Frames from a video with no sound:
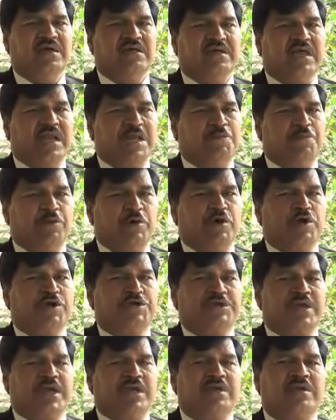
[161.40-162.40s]
nil
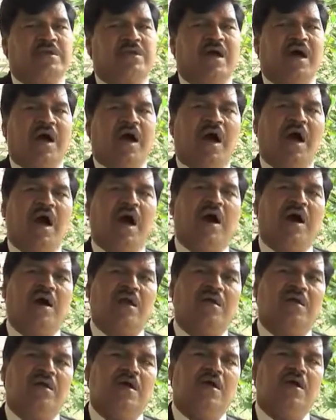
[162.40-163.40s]
pollution
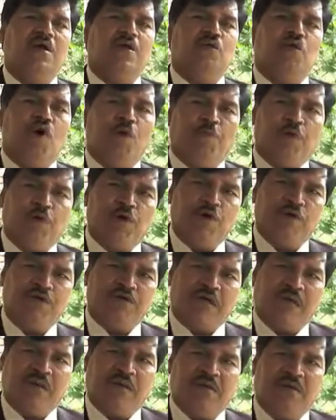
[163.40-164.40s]
or no
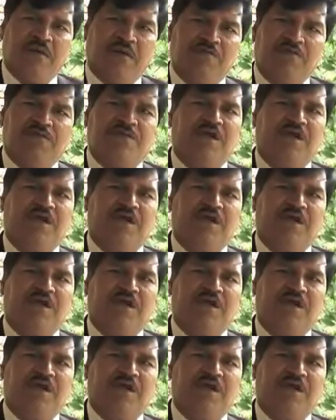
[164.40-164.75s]
pollution in